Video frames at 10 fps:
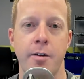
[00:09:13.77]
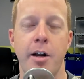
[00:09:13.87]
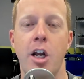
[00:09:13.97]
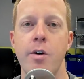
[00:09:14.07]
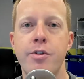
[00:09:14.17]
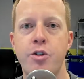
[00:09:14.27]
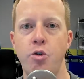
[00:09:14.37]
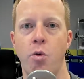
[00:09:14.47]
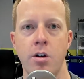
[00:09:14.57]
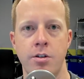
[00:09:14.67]
I'm going to go with
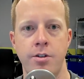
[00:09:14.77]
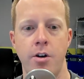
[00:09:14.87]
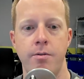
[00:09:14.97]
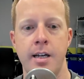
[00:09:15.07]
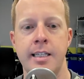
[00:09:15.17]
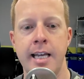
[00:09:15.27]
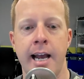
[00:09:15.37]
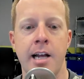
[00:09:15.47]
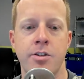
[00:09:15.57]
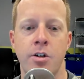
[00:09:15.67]
two words, though. I think the
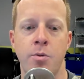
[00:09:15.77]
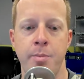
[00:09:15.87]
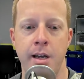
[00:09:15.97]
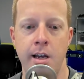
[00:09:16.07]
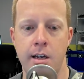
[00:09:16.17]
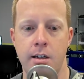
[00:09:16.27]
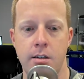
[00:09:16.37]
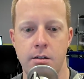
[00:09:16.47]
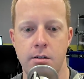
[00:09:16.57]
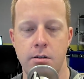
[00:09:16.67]
answer will be
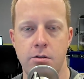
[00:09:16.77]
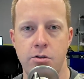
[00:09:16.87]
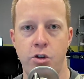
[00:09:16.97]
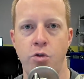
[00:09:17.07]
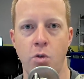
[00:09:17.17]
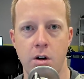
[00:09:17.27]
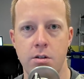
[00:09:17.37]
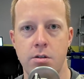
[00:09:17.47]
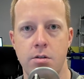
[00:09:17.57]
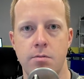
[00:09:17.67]
two
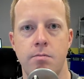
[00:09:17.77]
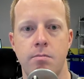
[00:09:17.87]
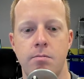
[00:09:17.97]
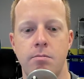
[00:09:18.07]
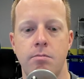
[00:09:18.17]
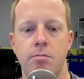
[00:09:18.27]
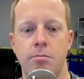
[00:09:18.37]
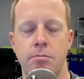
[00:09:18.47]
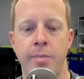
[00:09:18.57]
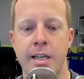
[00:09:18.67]
words.
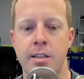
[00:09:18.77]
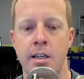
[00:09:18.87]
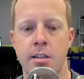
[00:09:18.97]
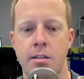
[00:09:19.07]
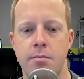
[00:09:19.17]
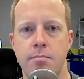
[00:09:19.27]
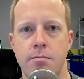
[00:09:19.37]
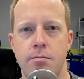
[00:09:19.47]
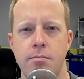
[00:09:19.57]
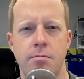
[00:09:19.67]
Makes things
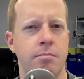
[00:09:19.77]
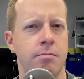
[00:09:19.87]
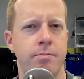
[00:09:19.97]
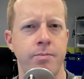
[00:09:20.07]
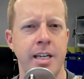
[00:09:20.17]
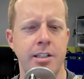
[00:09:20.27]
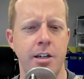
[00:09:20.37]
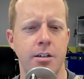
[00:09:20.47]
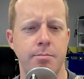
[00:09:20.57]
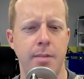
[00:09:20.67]

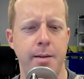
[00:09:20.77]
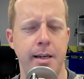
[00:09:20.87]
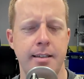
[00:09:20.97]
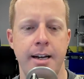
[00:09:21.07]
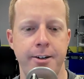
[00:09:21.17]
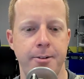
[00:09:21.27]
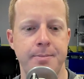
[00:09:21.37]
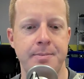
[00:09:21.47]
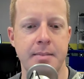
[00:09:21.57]
easier, maybe? I don't know.